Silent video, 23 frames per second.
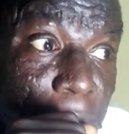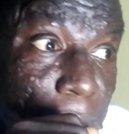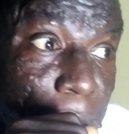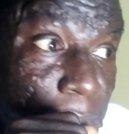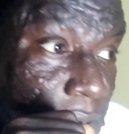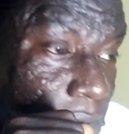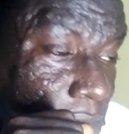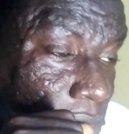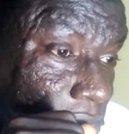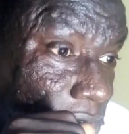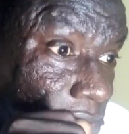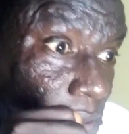
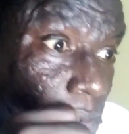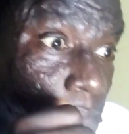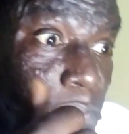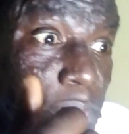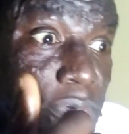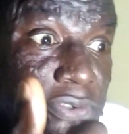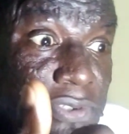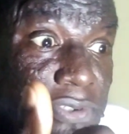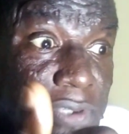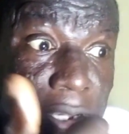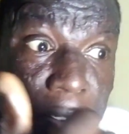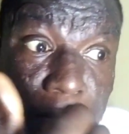women.
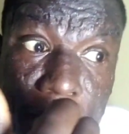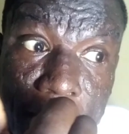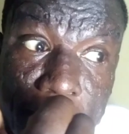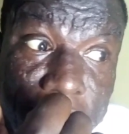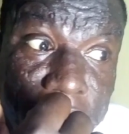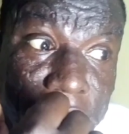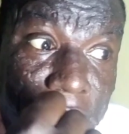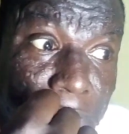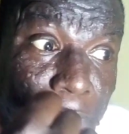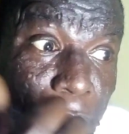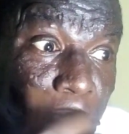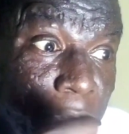Someone
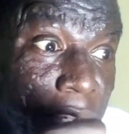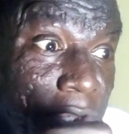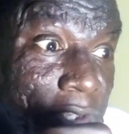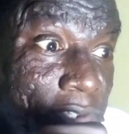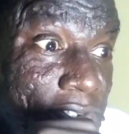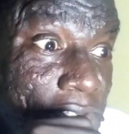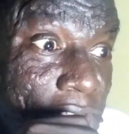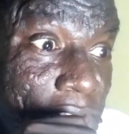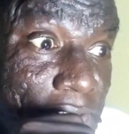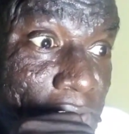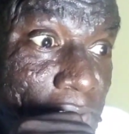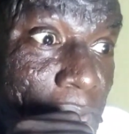somewhere
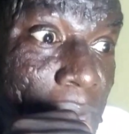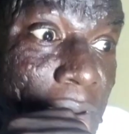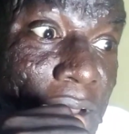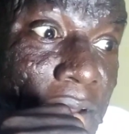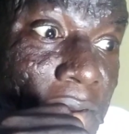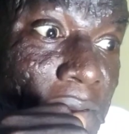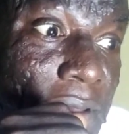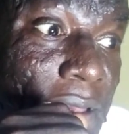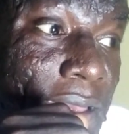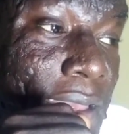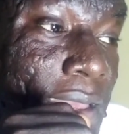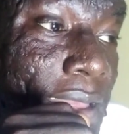is also
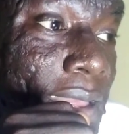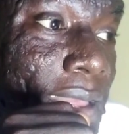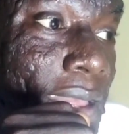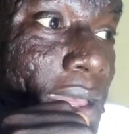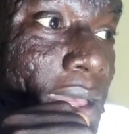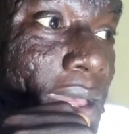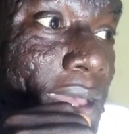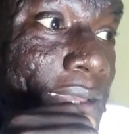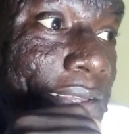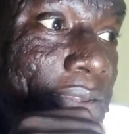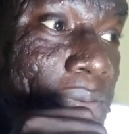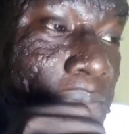have
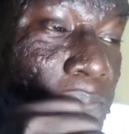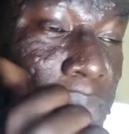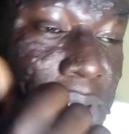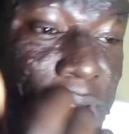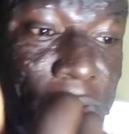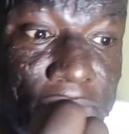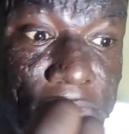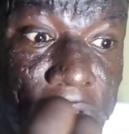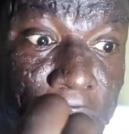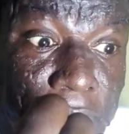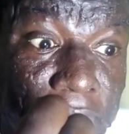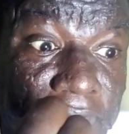
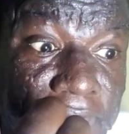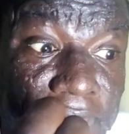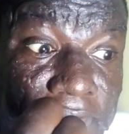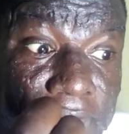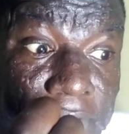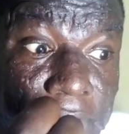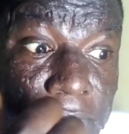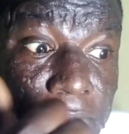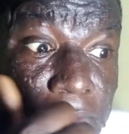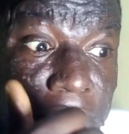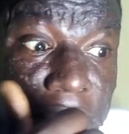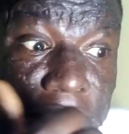build
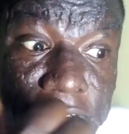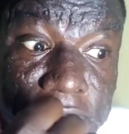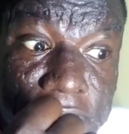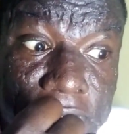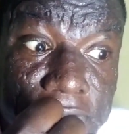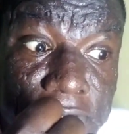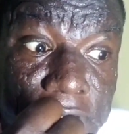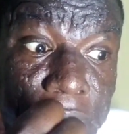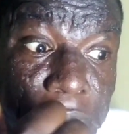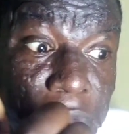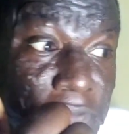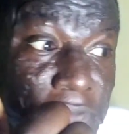off a
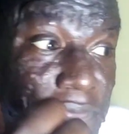relationship